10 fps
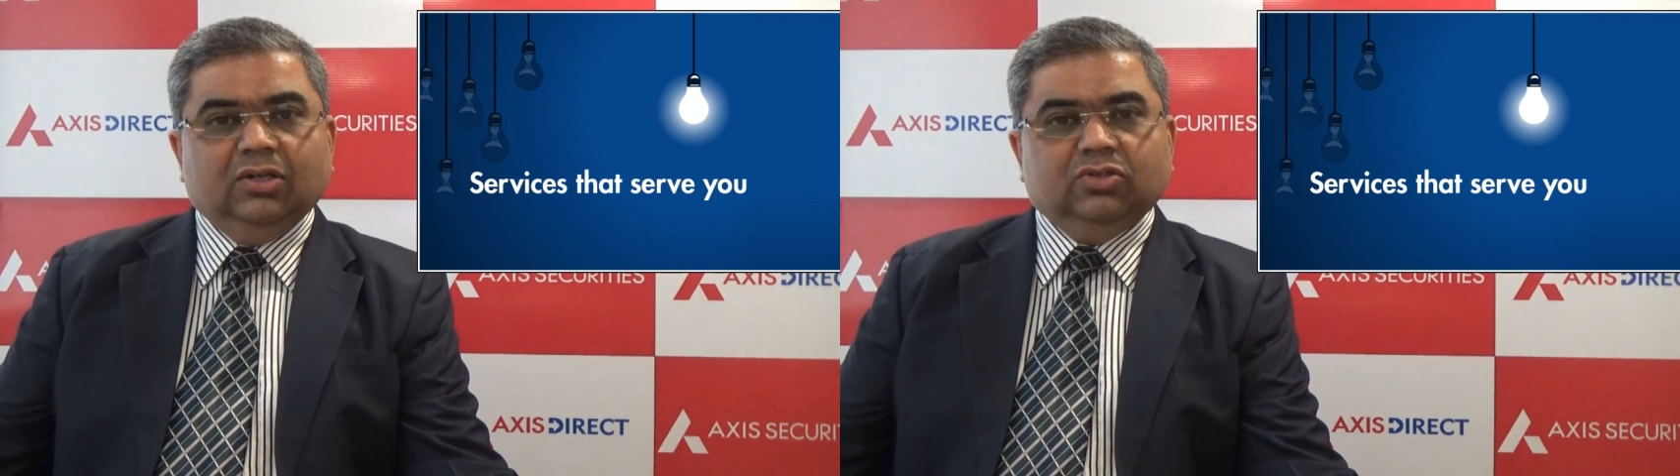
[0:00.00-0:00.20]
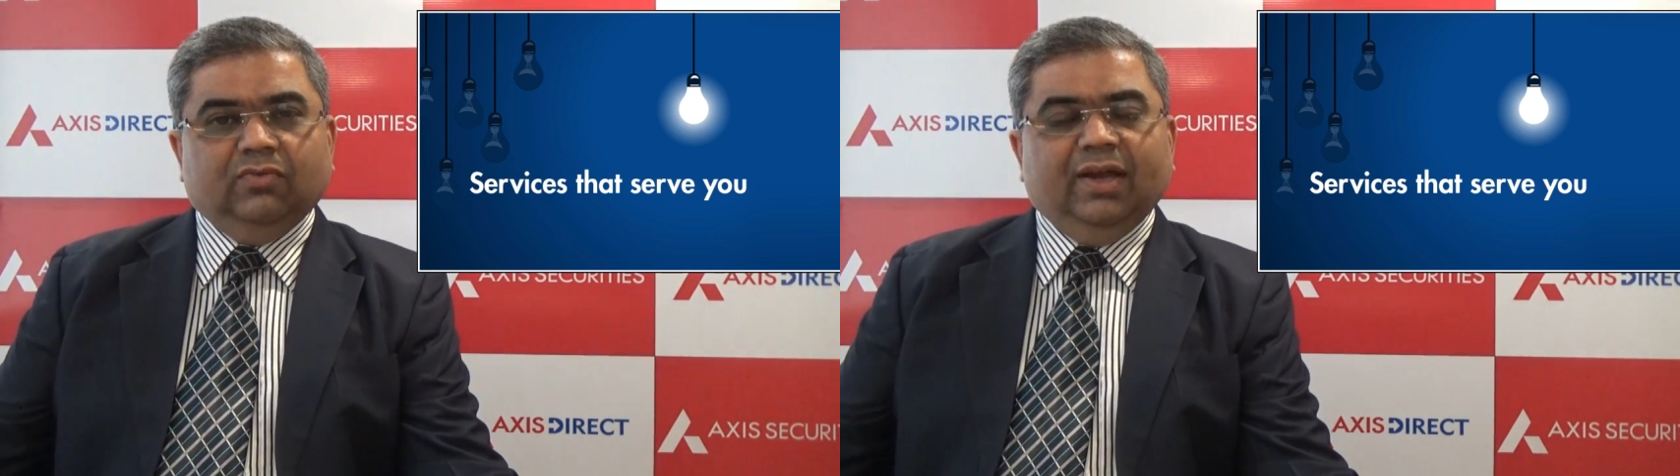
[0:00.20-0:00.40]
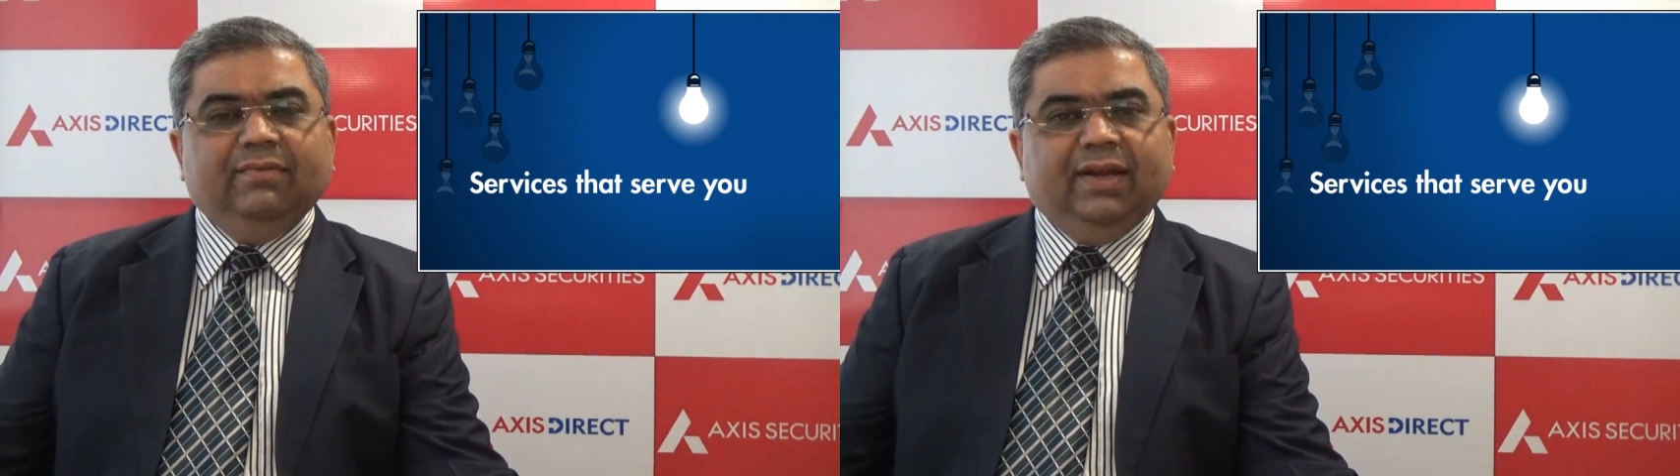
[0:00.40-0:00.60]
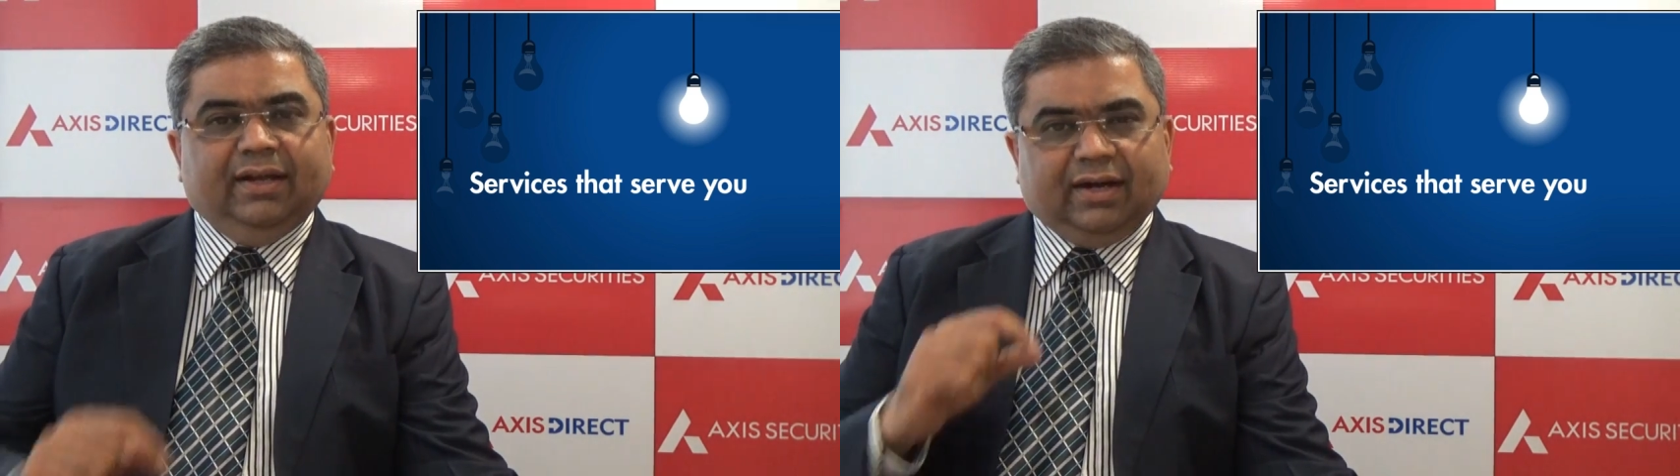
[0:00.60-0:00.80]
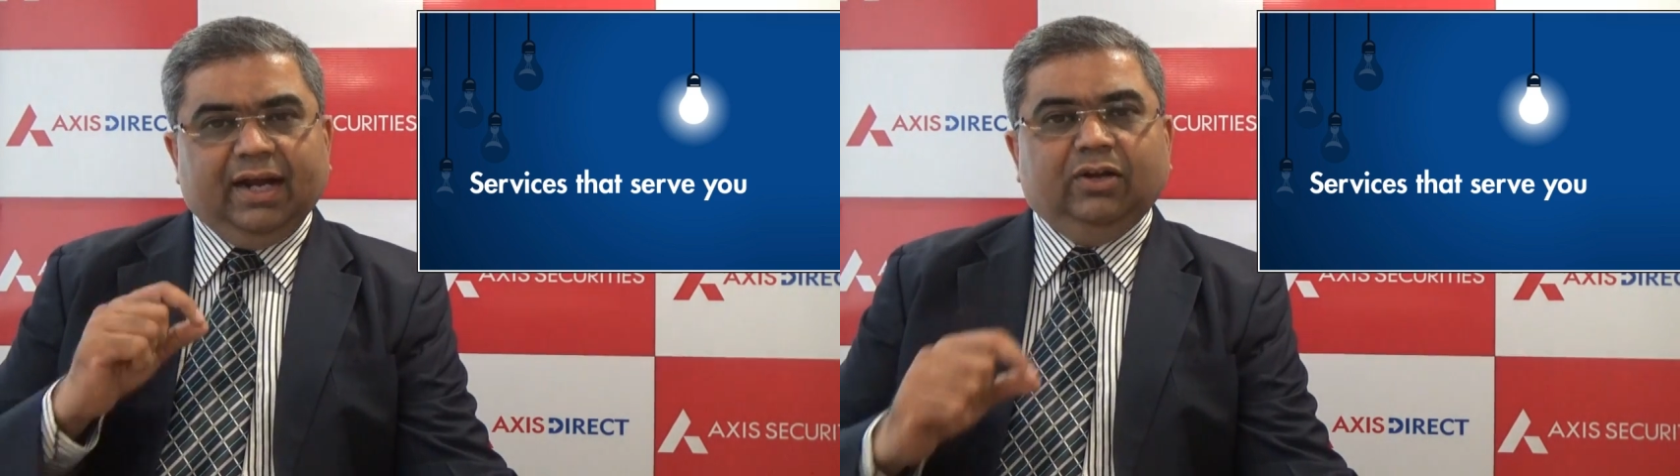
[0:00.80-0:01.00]
So when
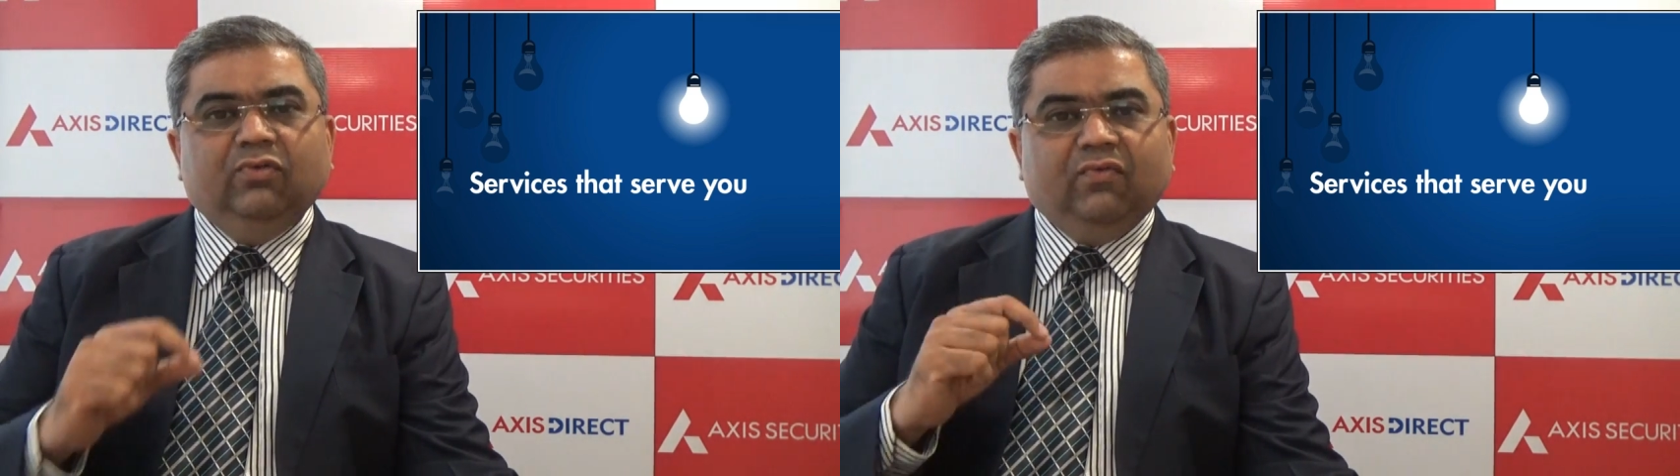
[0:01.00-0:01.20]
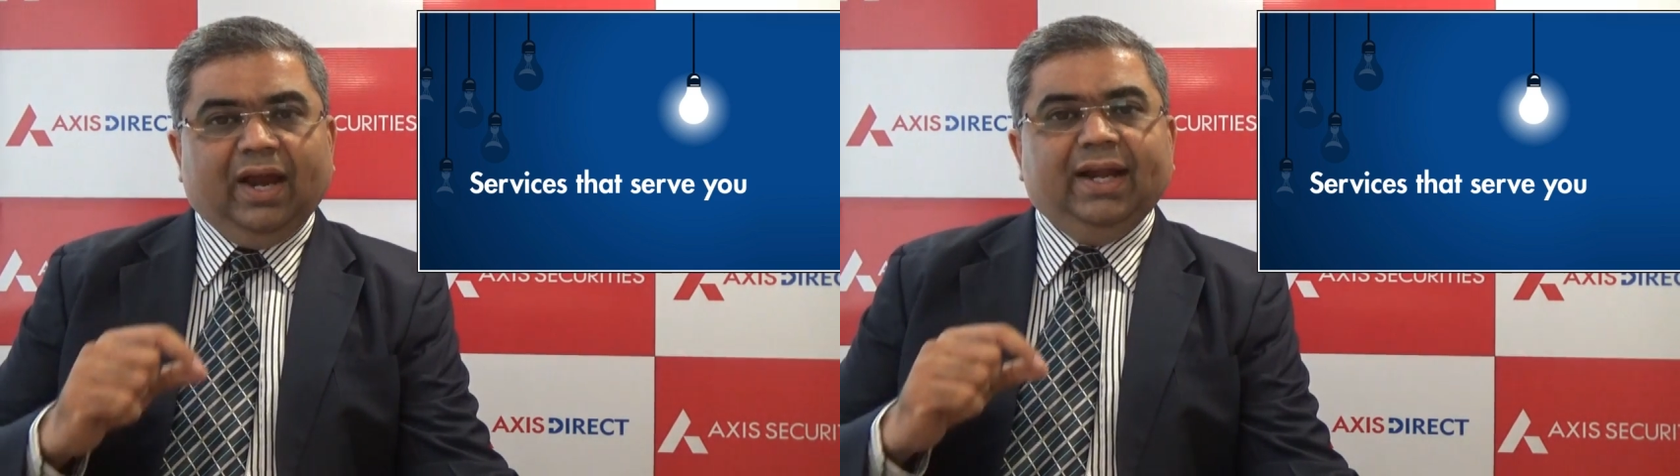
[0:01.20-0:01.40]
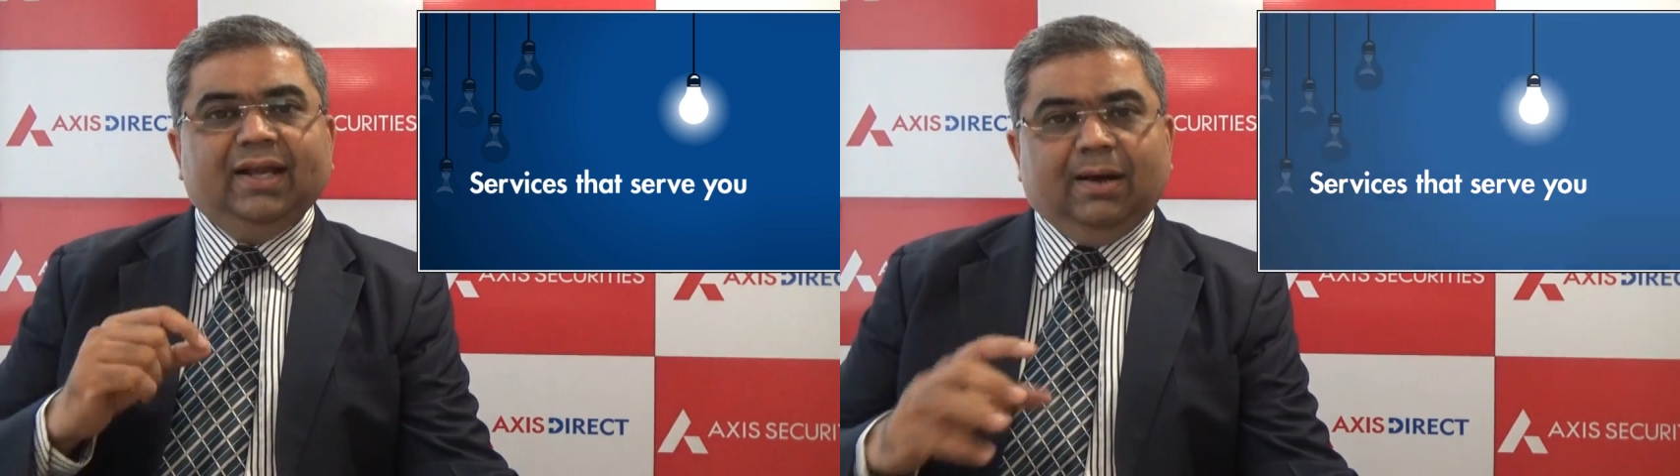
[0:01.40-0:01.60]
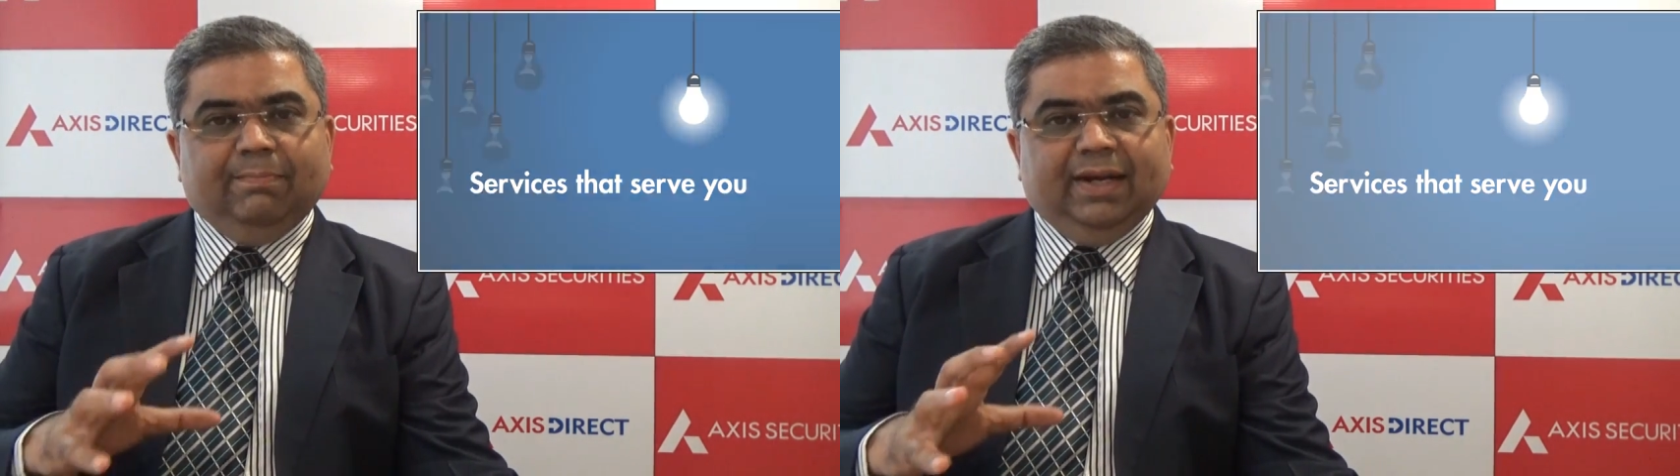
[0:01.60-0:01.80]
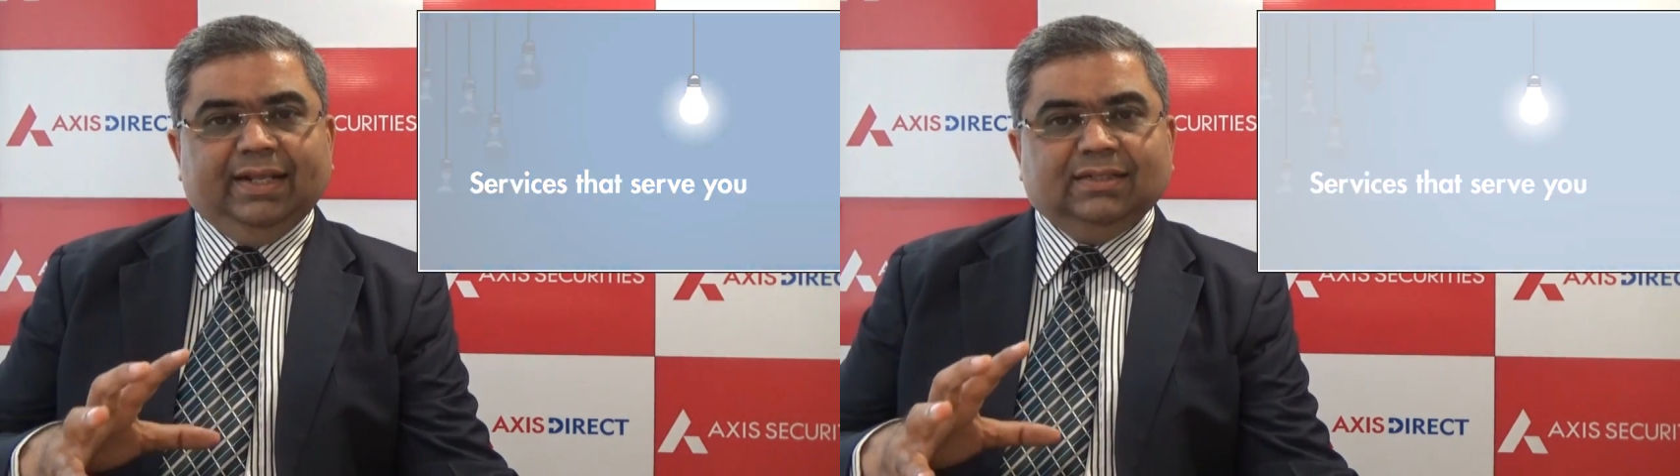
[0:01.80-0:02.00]
we try to find
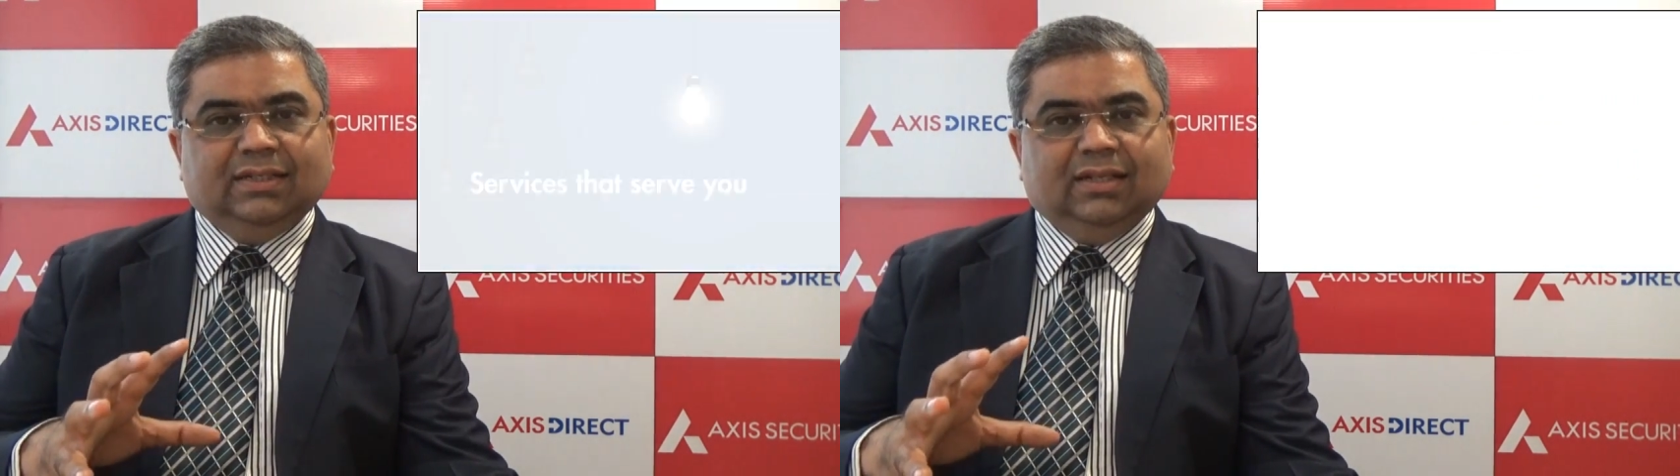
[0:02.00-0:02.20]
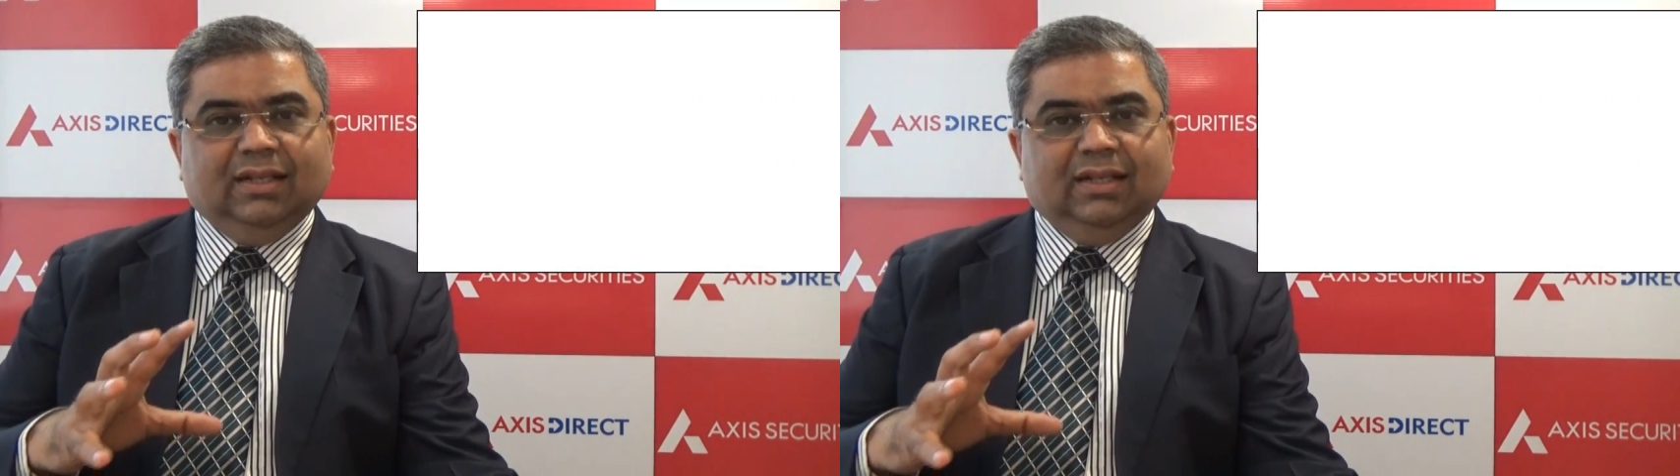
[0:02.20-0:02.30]
companies,